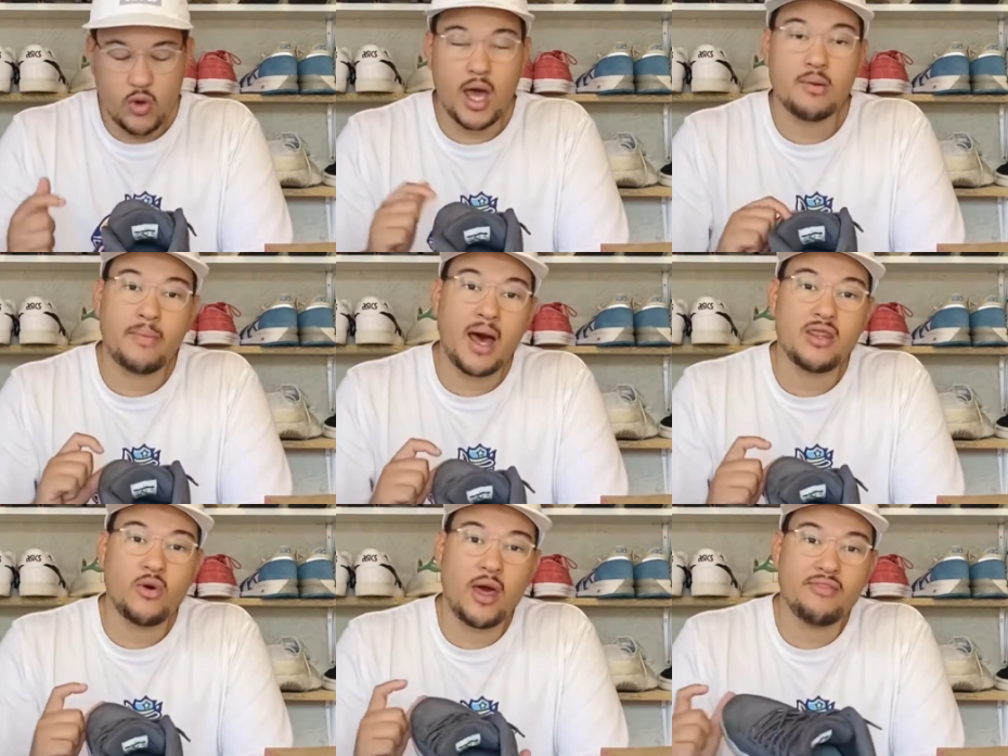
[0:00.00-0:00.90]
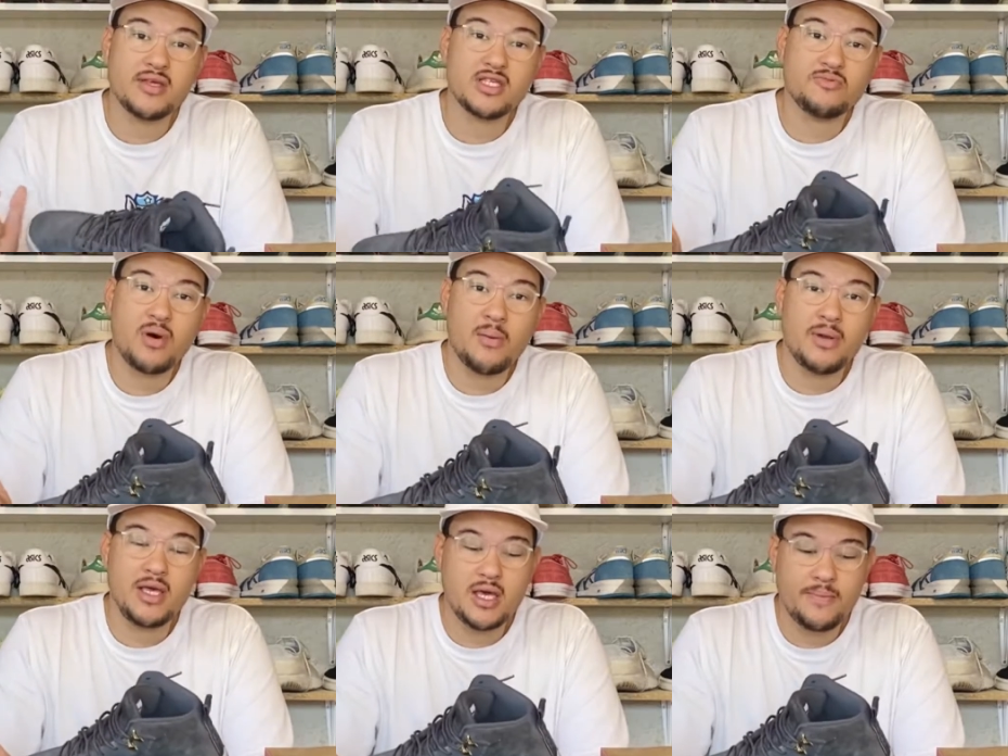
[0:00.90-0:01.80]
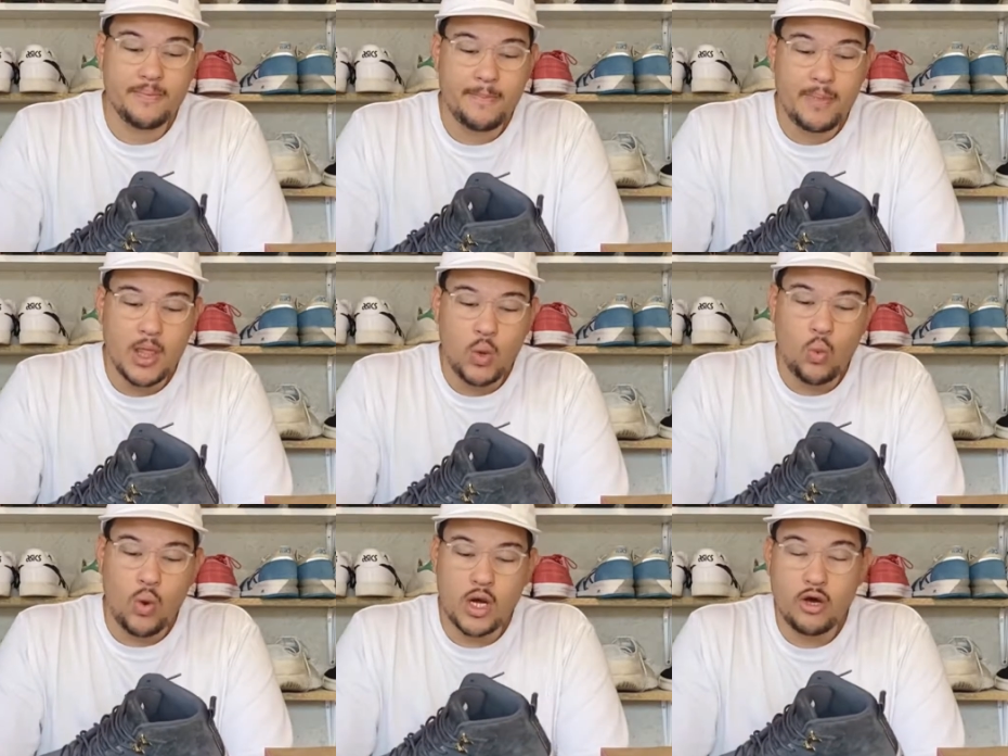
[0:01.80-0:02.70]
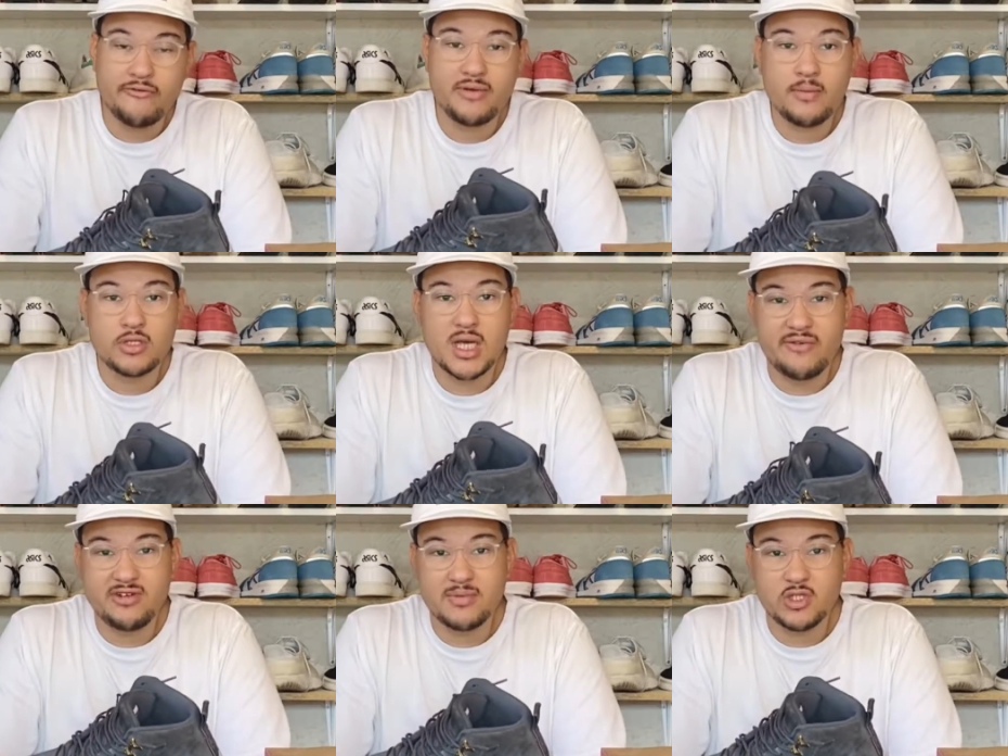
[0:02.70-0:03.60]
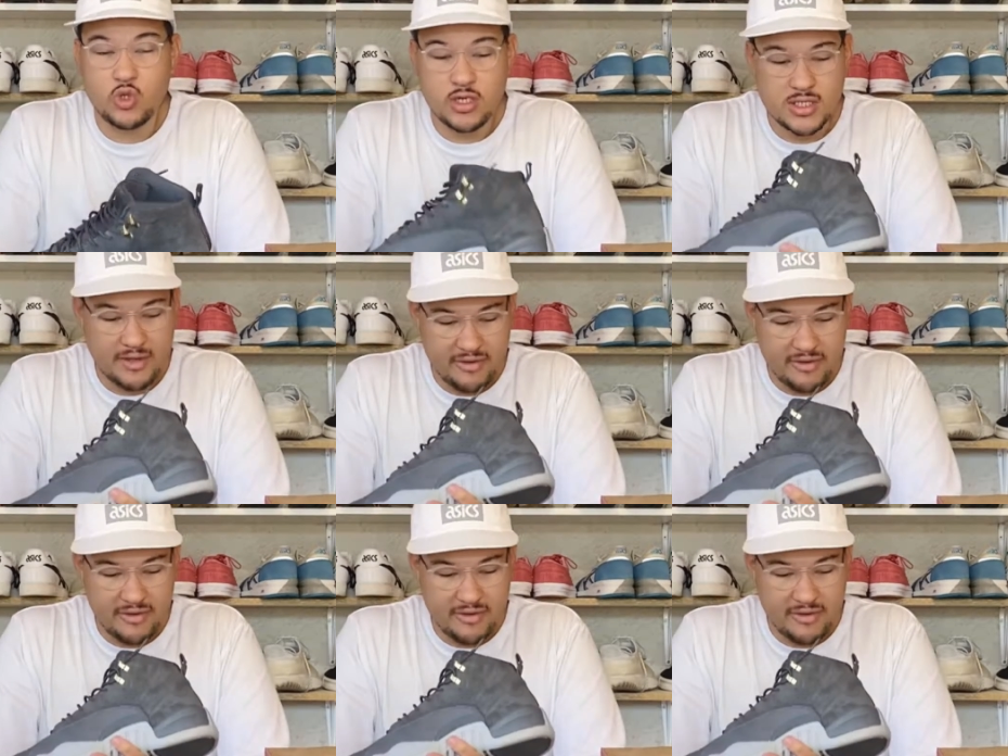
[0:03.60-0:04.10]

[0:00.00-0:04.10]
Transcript: And by the and this is probably one of the most comfortable Jordans I've